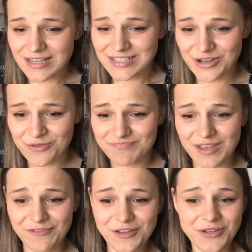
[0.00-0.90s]
So
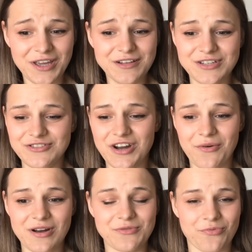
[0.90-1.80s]
if you're looking to
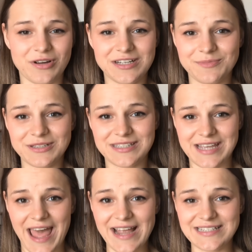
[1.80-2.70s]
generate readable
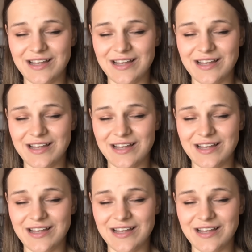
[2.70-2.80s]
text,